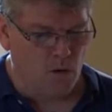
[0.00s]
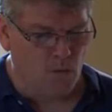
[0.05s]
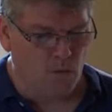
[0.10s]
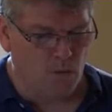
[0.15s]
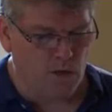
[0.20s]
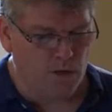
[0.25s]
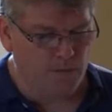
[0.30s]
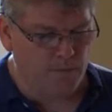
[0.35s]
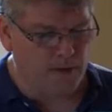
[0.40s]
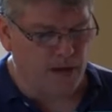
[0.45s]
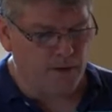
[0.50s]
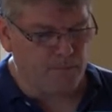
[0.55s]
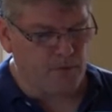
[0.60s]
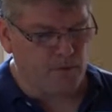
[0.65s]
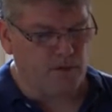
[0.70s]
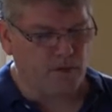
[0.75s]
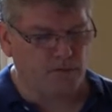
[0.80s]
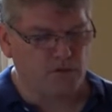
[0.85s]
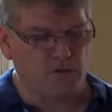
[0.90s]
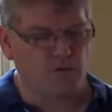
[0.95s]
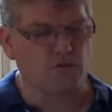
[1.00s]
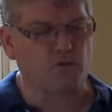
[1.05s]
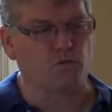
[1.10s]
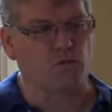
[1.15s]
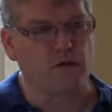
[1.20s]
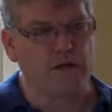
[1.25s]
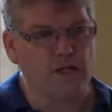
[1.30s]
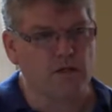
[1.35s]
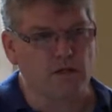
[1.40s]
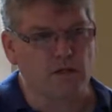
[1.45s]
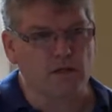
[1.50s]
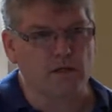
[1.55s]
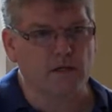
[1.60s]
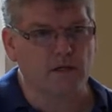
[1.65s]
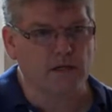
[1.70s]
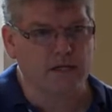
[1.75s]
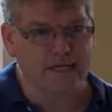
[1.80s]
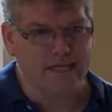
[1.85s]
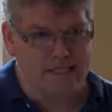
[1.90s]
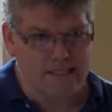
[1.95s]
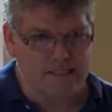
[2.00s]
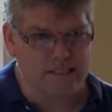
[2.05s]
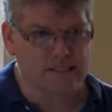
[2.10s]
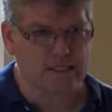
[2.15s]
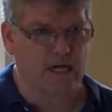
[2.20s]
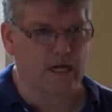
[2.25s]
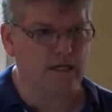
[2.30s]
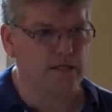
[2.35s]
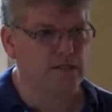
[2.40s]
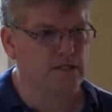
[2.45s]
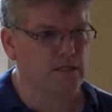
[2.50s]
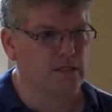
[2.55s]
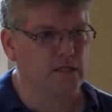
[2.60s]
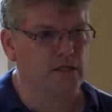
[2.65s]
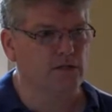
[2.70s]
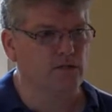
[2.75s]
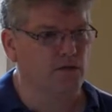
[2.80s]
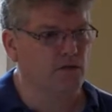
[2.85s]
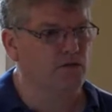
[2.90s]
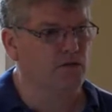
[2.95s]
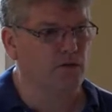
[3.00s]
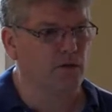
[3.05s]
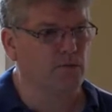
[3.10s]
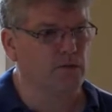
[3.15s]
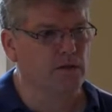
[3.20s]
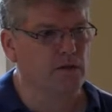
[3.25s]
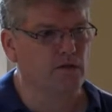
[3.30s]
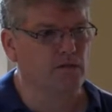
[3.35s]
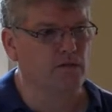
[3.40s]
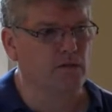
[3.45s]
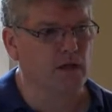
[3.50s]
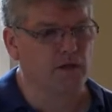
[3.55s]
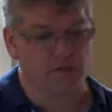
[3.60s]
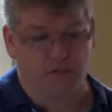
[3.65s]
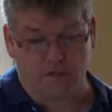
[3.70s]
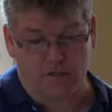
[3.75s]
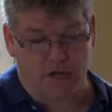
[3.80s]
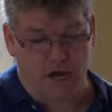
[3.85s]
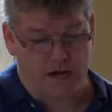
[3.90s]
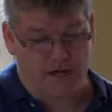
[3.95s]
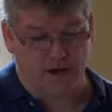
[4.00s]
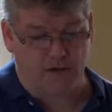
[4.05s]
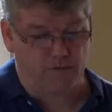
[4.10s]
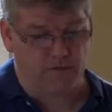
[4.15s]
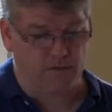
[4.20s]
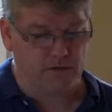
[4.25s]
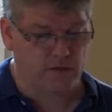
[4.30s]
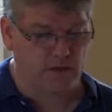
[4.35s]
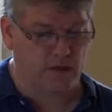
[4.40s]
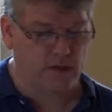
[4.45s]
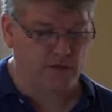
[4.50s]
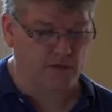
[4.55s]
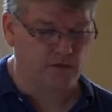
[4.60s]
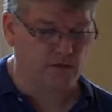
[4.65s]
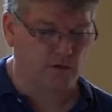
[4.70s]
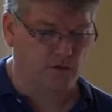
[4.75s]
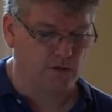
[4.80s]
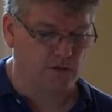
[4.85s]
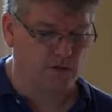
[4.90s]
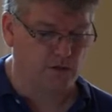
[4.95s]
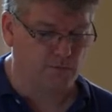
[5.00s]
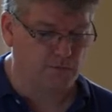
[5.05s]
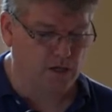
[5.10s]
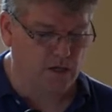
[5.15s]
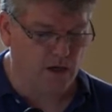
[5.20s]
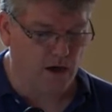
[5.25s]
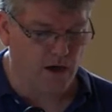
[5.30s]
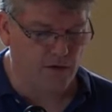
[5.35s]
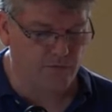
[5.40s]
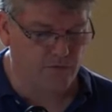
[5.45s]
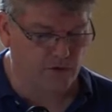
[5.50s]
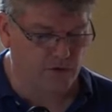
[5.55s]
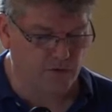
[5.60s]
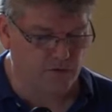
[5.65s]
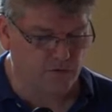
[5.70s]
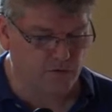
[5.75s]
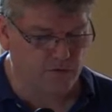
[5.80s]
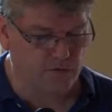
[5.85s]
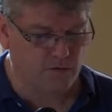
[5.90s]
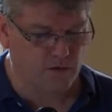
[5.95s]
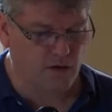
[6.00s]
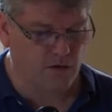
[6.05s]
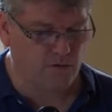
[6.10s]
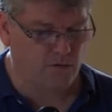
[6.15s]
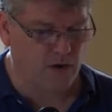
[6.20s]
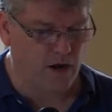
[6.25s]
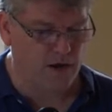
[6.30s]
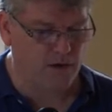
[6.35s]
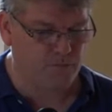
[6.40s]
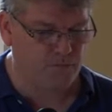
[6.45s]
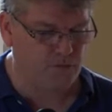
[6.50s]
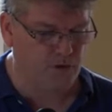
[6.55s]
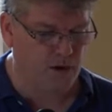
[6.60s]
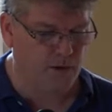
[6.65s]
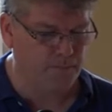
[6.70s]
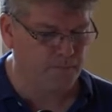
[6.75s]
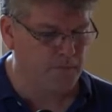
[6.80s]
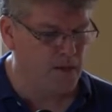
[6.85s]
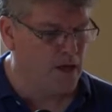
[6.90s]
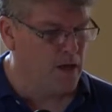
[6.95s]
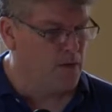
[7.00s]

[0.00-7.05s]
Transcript: Well, the Bible gives us real insights into some of these things. And not everything is going to be obvious right up front.